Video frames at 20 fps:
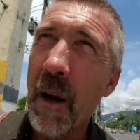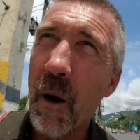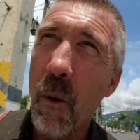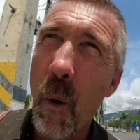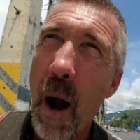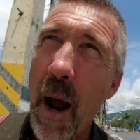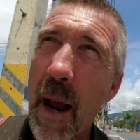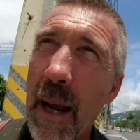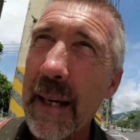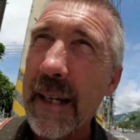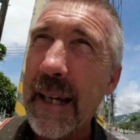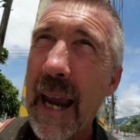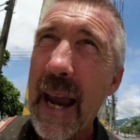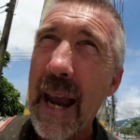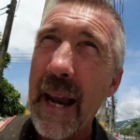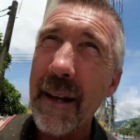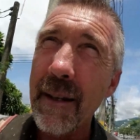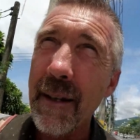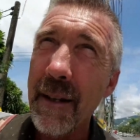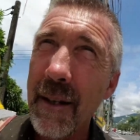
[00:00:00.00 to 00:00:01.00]
me away
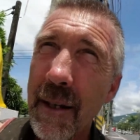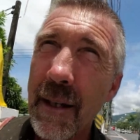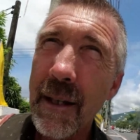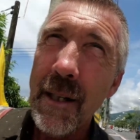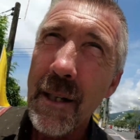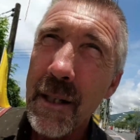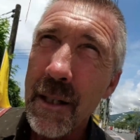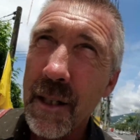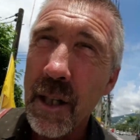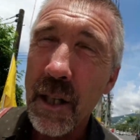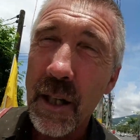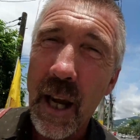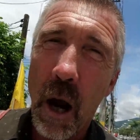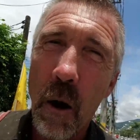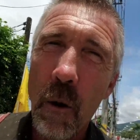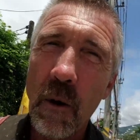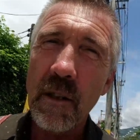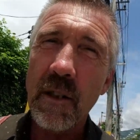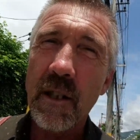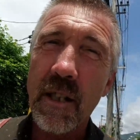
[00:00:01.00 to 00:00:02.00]
again to
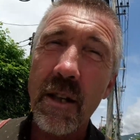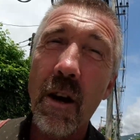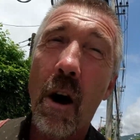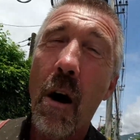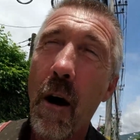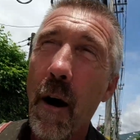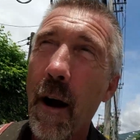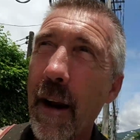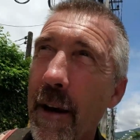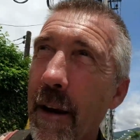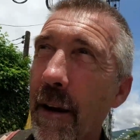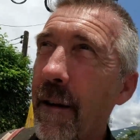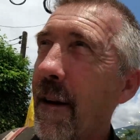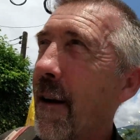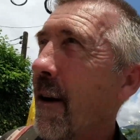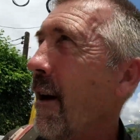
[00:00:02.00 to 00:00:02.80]
go and sign